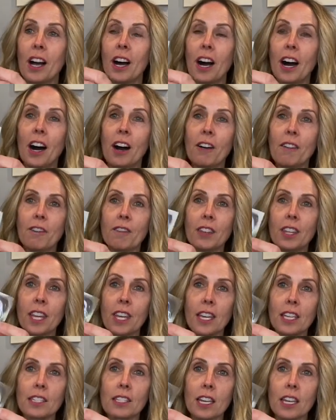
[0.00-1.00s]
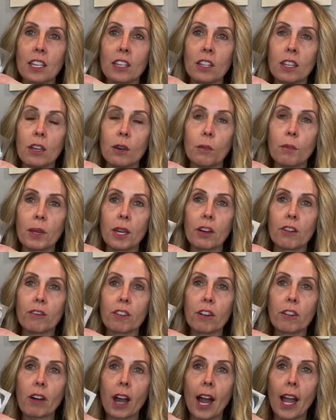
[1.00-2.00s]
of these, and there'll be a
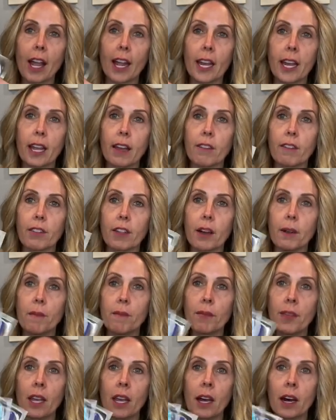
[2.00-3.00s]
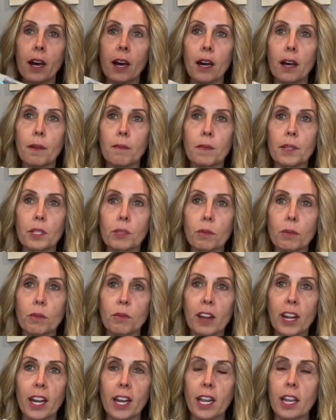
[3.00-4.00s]
variety of them. This one
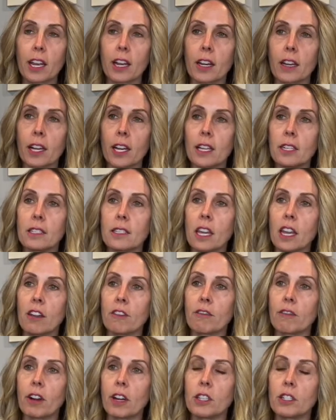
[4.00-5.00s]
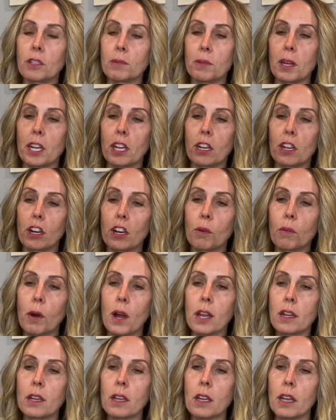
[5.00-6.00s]
right here is a French manicure
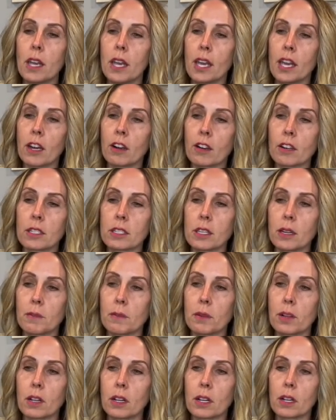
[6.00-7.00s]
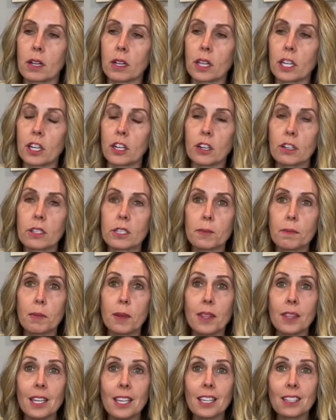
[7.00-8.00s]
one. Here are some glitters,
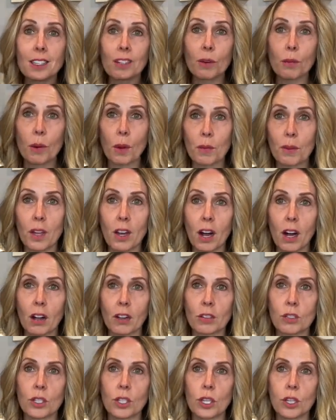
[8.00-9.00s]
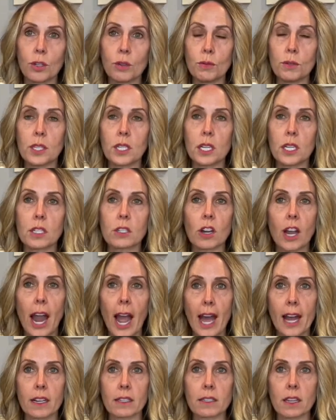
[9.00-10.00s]
but these are what we call twosies, or
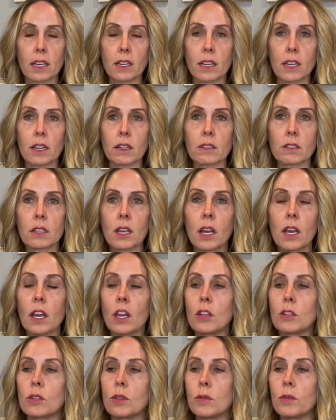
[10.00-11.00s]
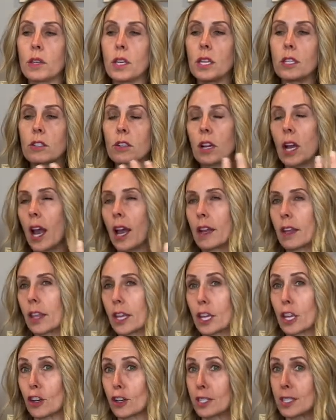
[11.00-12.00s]
accent nails. So these are kind of
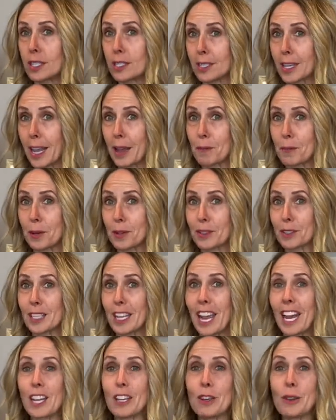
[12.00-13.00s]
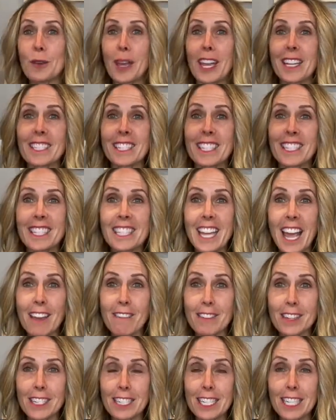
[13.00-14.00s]
like your samples, and you get
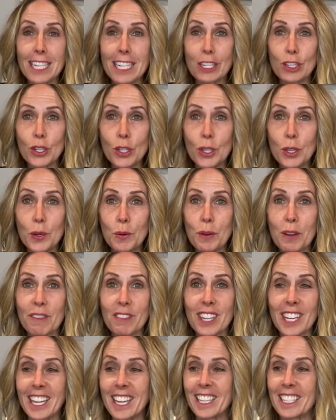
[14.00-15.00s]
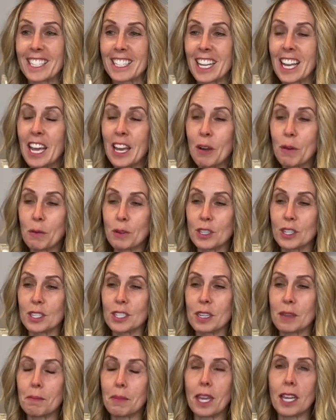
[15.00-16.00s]
72 of these, which is
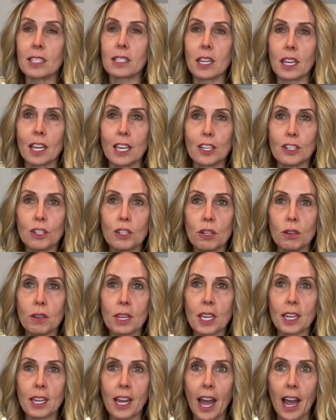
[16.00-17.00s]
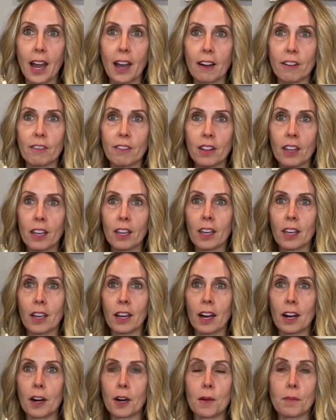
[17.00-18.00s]
amazing because you can have,
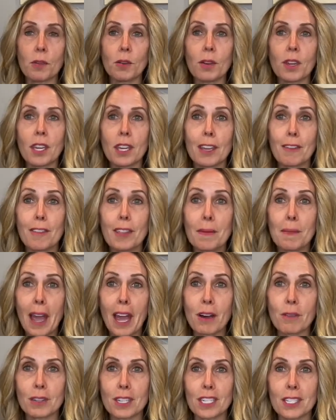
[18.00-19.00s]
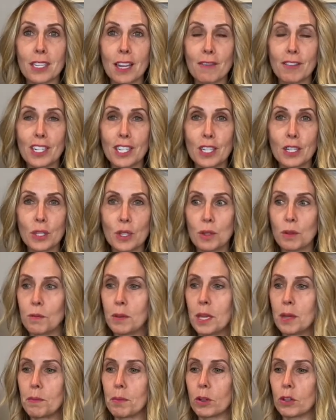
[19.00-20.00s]
you can give them out to 72
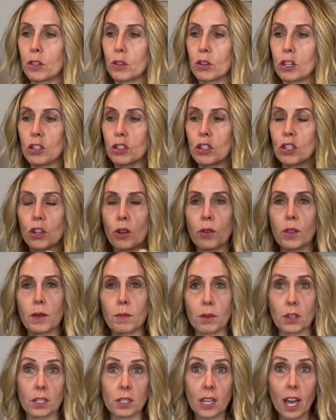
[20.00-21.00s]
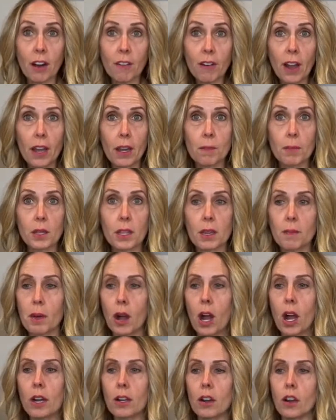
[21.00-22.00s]
people. You can show them yourself how to put them
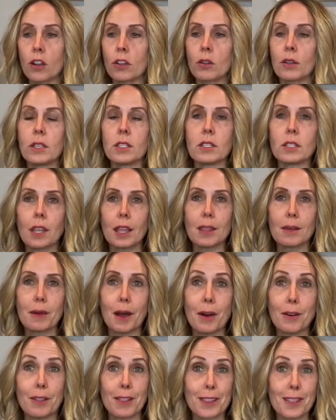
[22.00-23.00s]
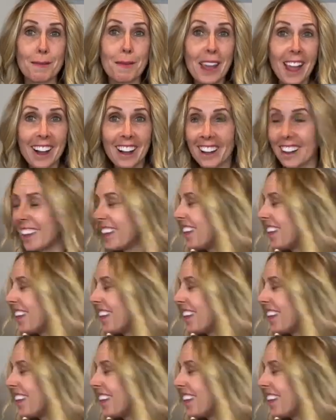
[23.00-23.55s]
on, or you can send them out in the mail.